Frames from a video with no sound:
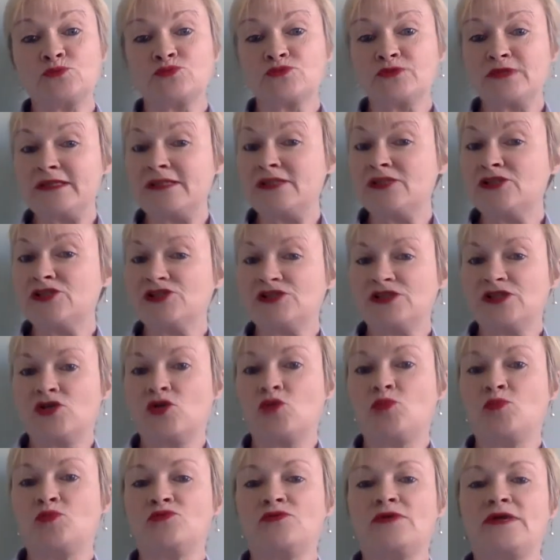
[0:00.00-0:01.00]
breach the
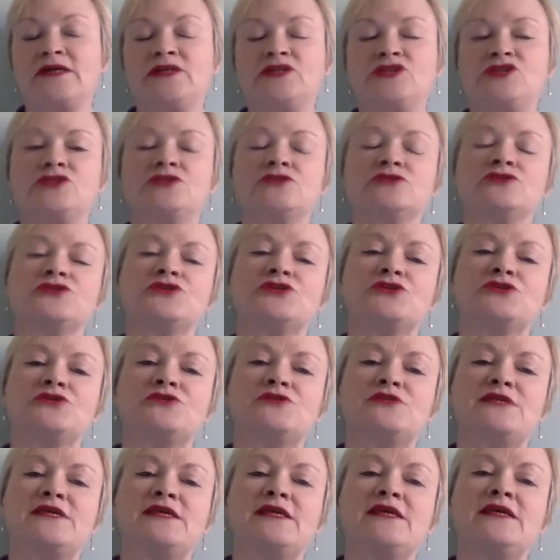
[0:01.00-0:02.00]
operational
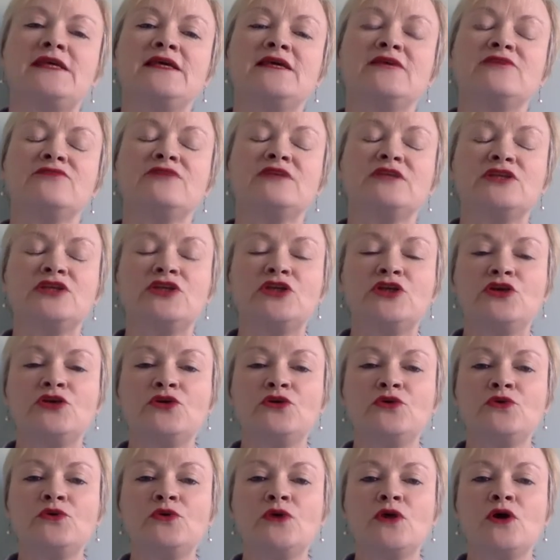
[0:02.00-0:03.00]
duty if it
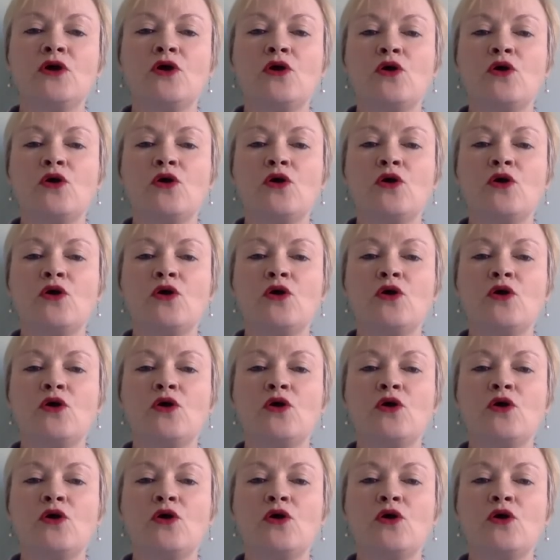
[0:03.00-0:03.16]
knew,